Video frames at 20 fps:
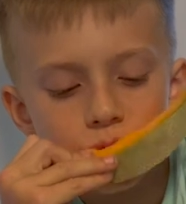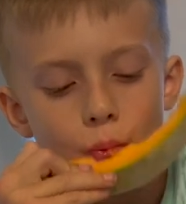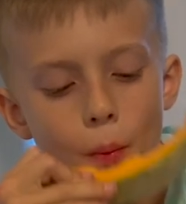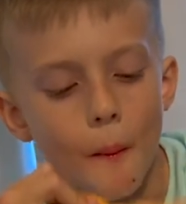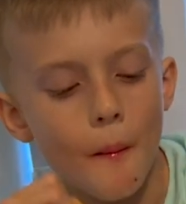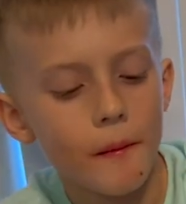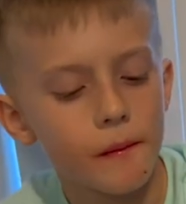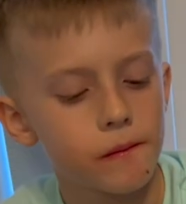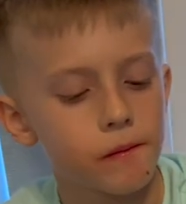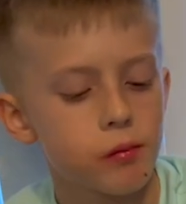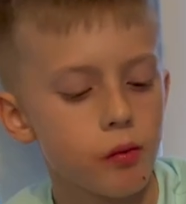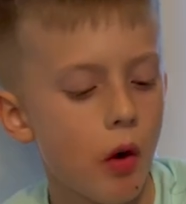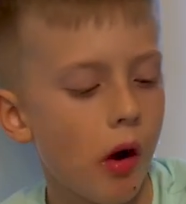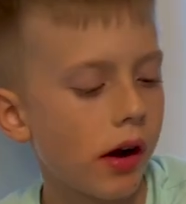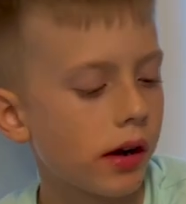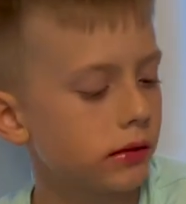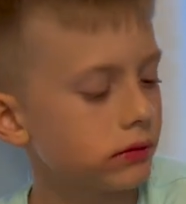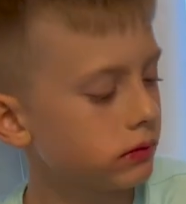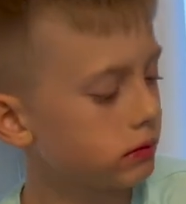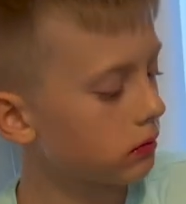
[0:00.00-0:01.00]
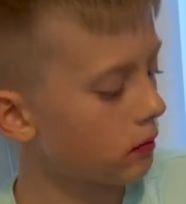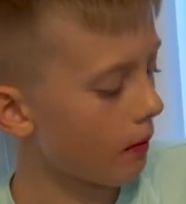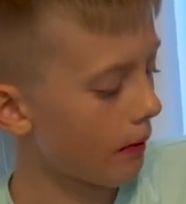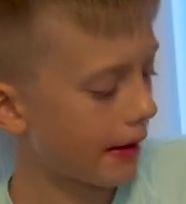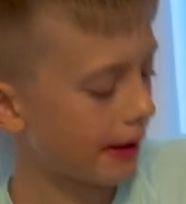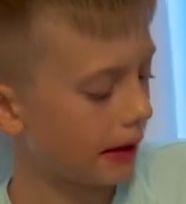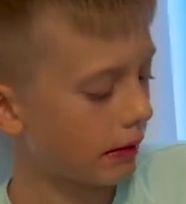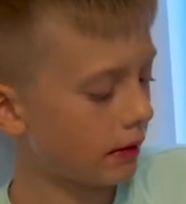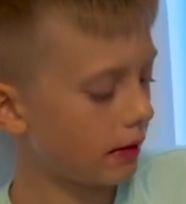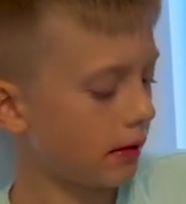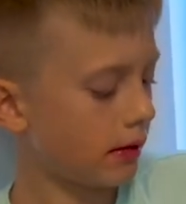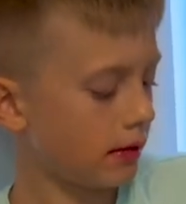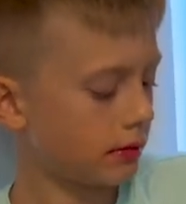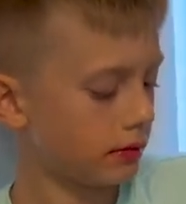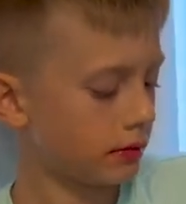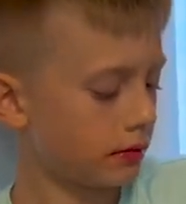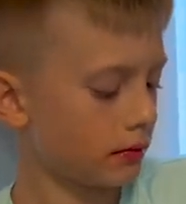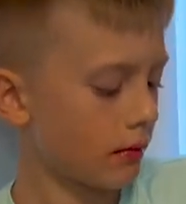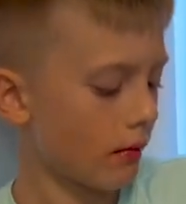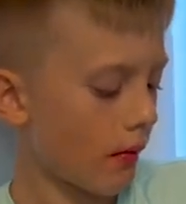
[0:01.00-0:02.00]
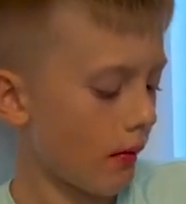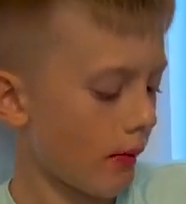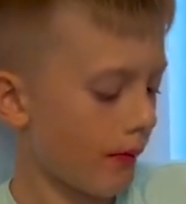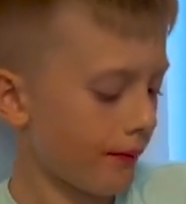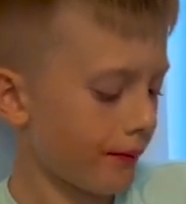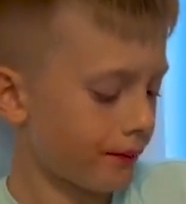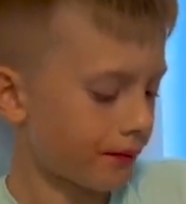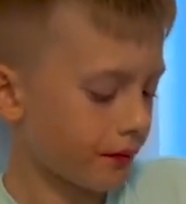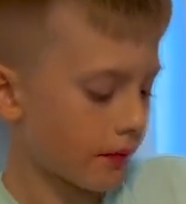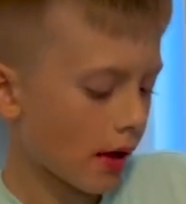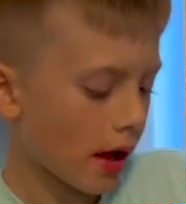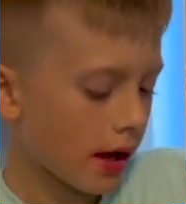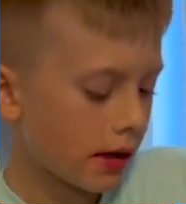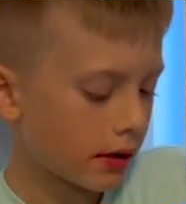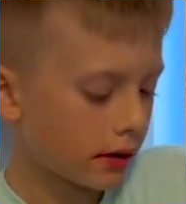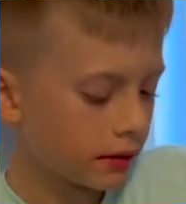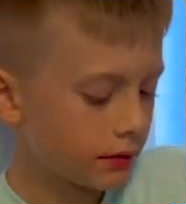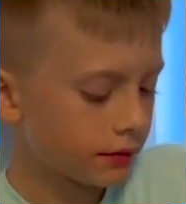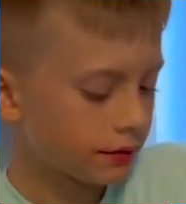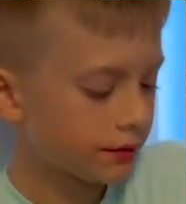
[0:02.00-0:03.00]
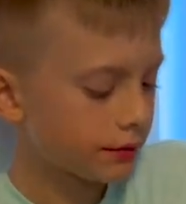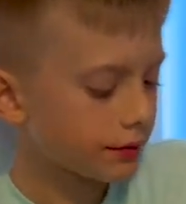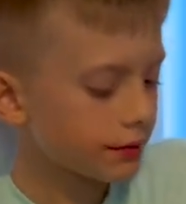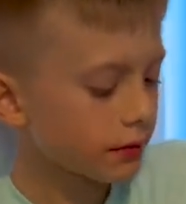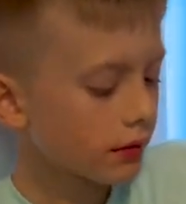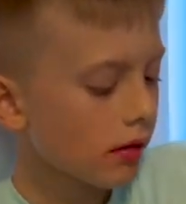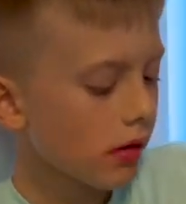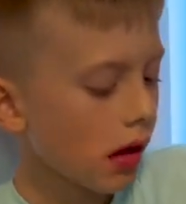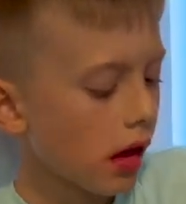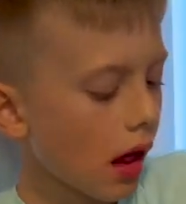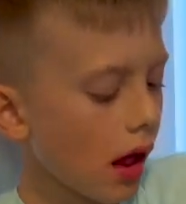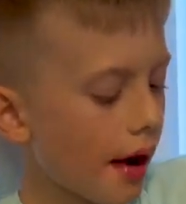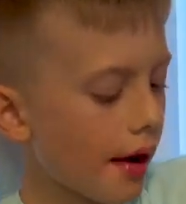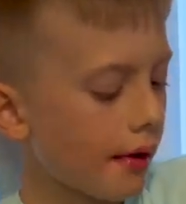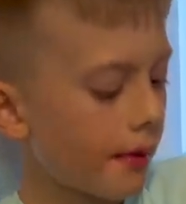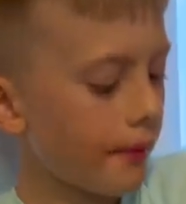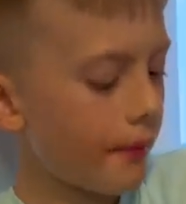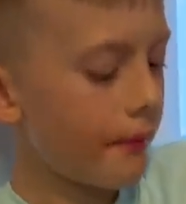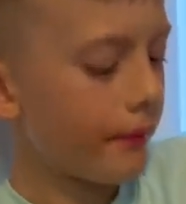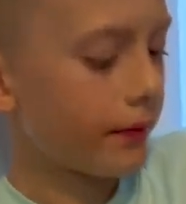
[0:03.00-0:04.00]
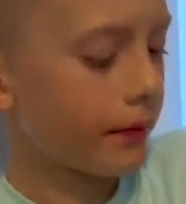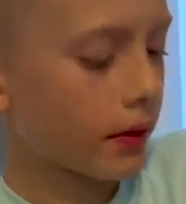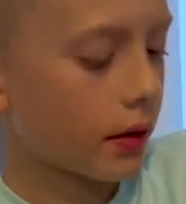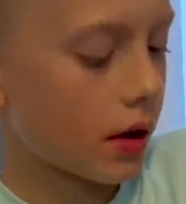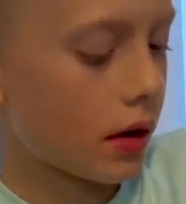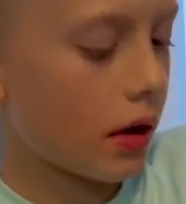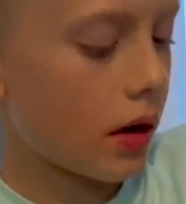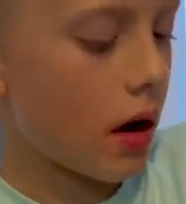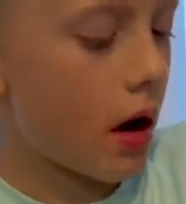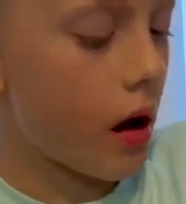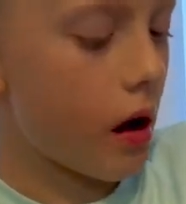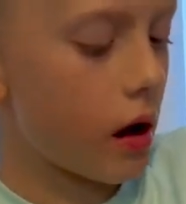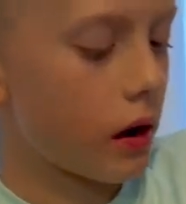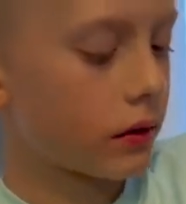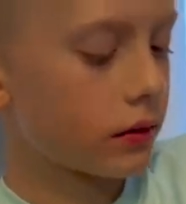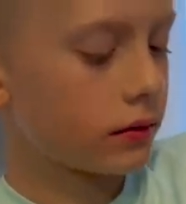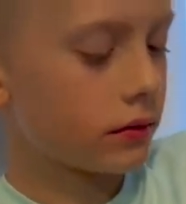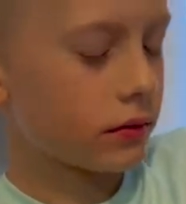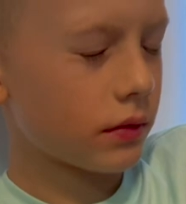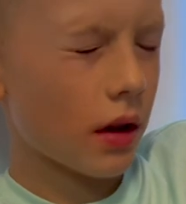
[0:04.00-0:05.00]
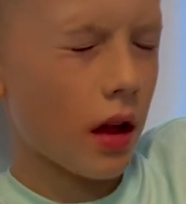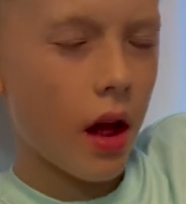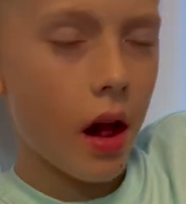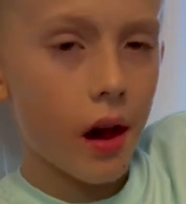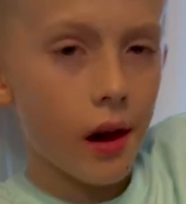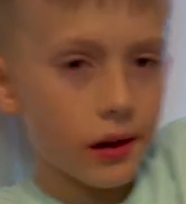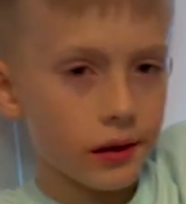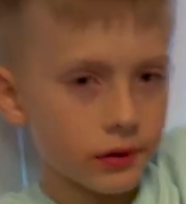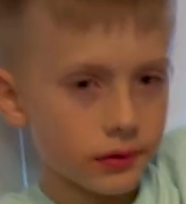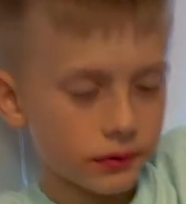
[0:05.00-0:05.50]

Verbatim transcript: dinner time. And if you guys saw one of our recent videos, we bought some dried octopus.